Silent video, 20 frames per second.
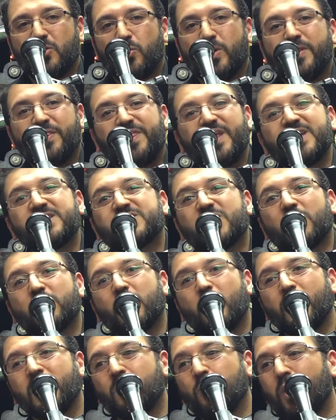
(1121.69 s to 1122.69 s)
When things are
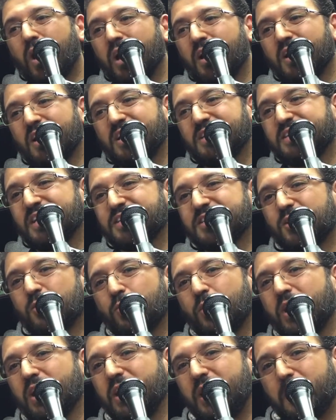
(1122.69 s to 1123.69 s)
going well, it
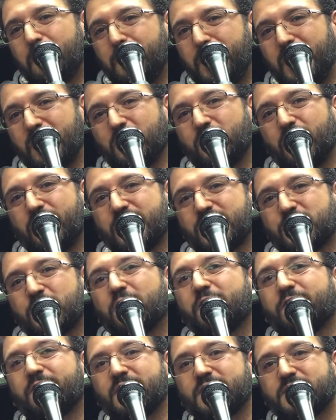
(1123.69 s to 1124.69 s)
doesn't really appear to the
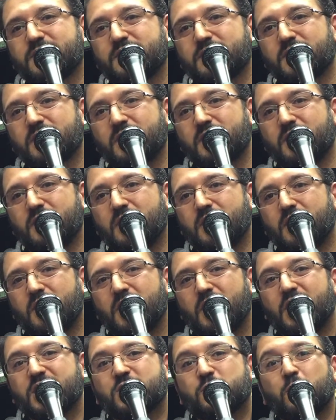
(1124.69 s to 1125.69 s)
surface.
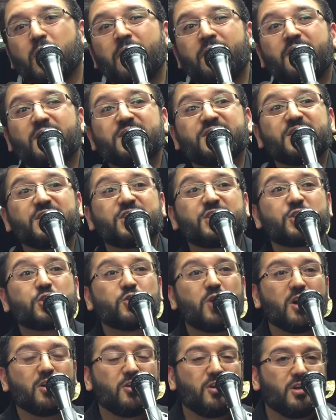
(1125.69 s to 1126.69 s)
It's when there's a
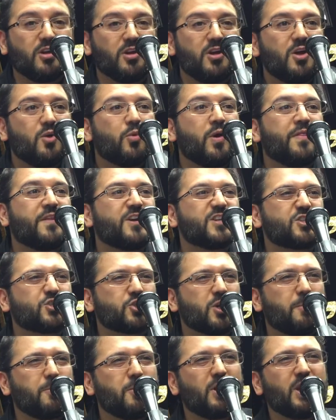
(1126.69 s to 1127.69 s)
struggle, when there's
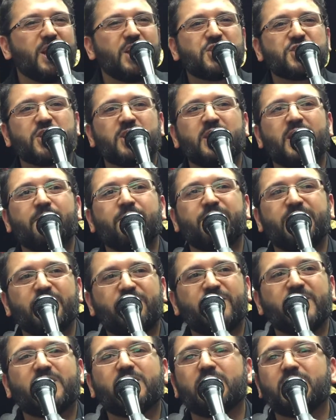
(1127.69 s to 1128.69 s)
tribulation and
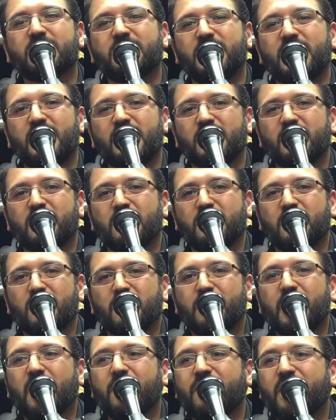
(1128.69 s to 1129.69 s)
difficulty,
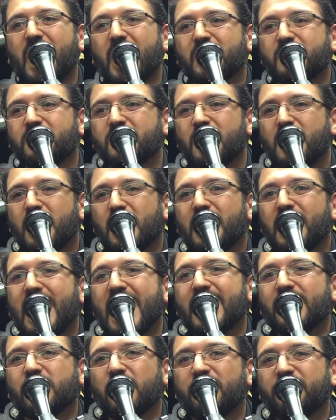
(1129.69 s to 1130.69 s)
that
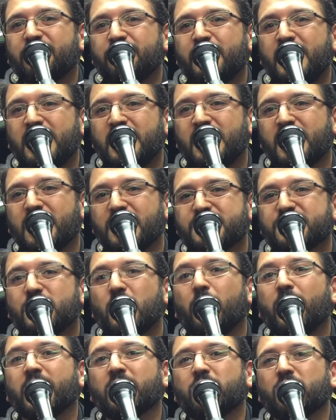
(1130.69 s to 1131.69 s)
lack of meaning is
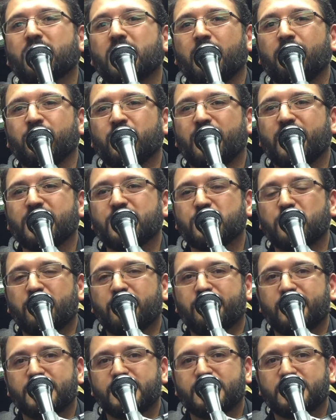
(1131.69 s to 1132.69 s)
going to come to the
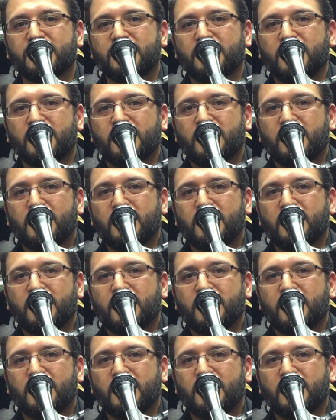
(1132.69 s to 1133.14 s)
surface.